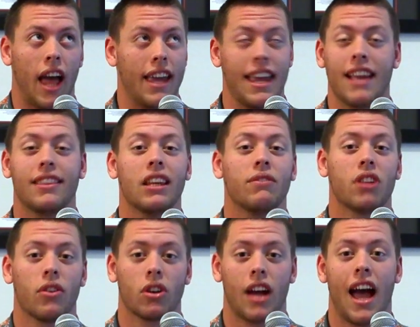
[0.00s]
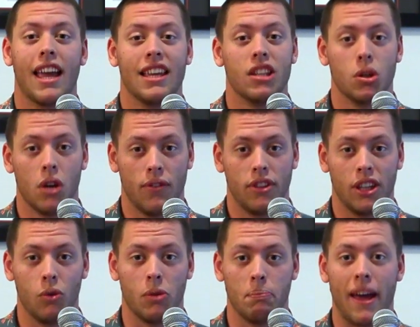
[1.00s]
can't think of another guy in the UFC
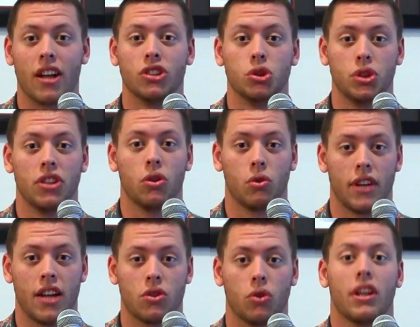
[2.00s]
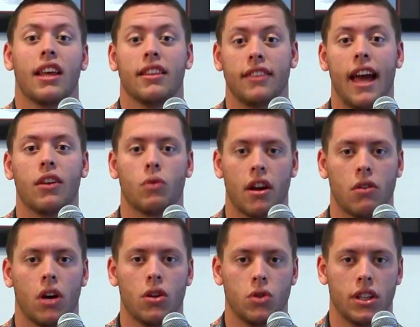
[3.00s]
with better jiu-jitsu credentials than Gregory
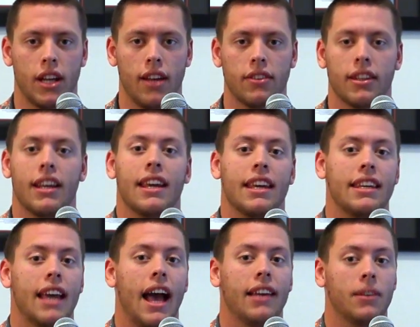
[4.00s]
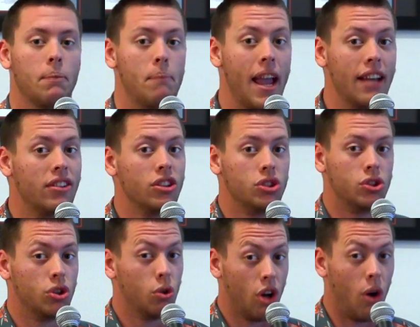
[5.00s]
Rodrigues. He has amazing
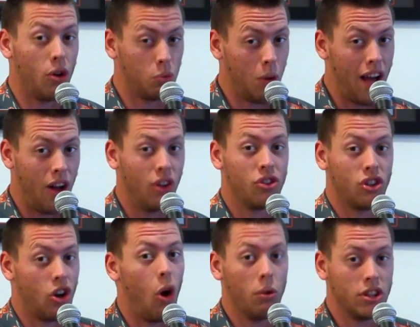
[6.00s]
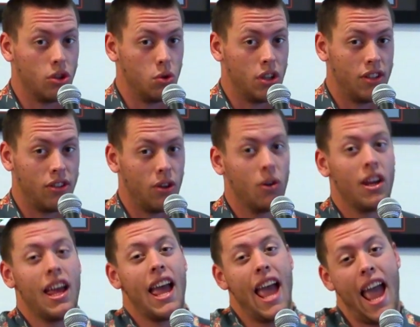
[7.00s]
judo as well to go with the jiu-jitsu.
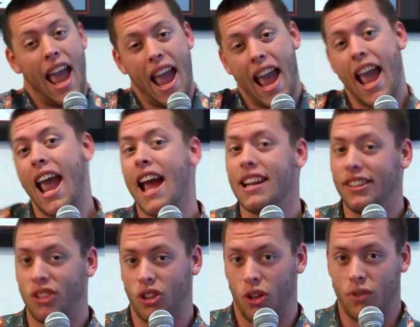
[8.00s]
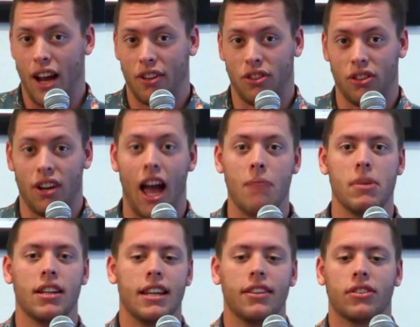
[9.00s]
And he's a good wrestler. I
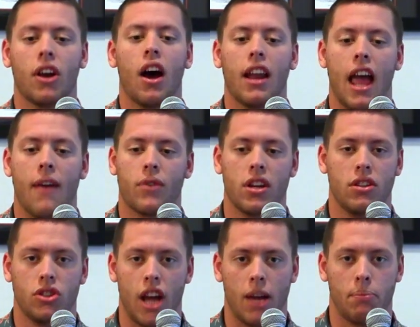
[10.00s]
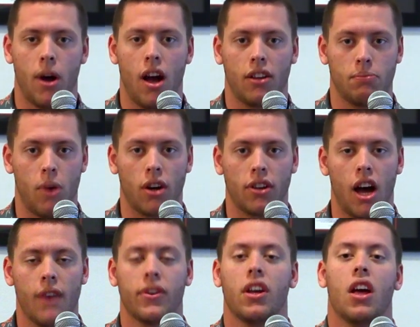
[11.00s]
mean, he's got every checkbox marked
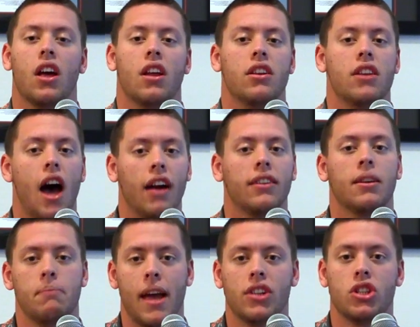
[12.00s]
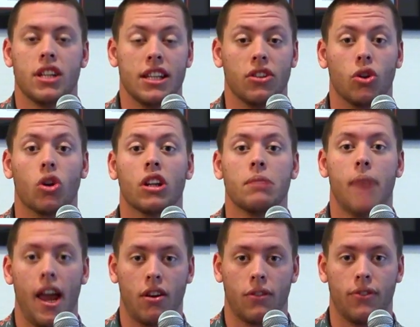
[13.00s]
off. Not to mention, he's good on the
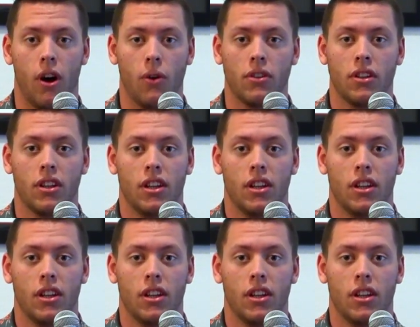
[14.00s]
microphone.